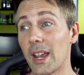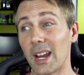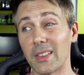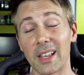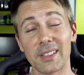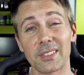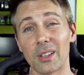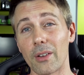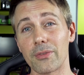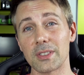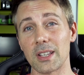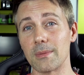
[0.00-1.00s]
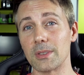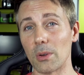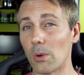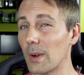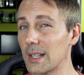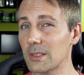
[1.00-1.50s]
and that stuff seems to
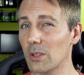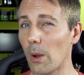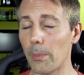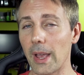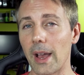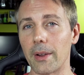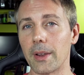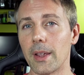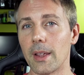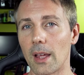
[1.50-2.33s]
always top out